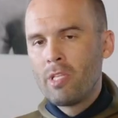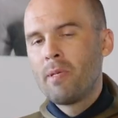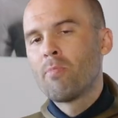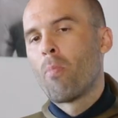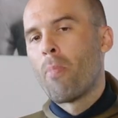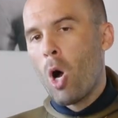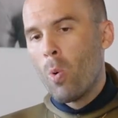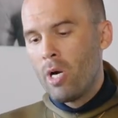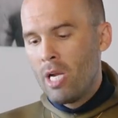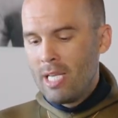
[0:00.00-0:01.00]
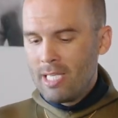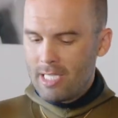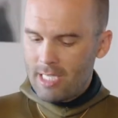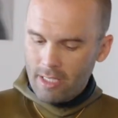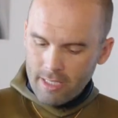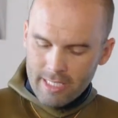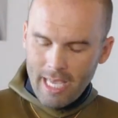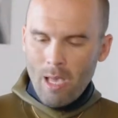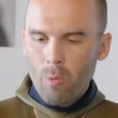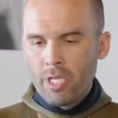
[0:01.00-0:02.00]
with a bit more power, still
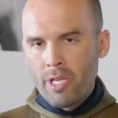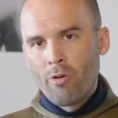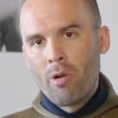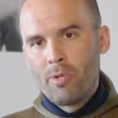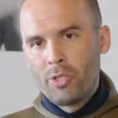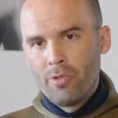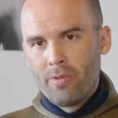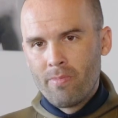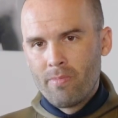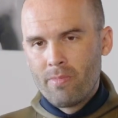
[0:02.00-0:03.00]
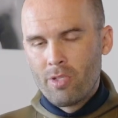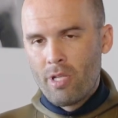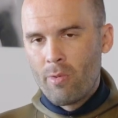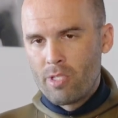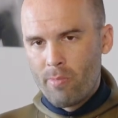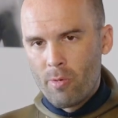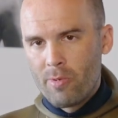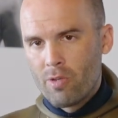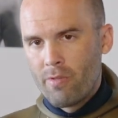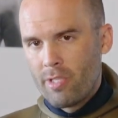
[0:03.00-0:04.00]
stay with a narrow amplitude. So that was the
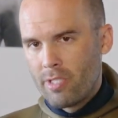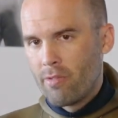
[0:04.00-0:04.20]
purpose of this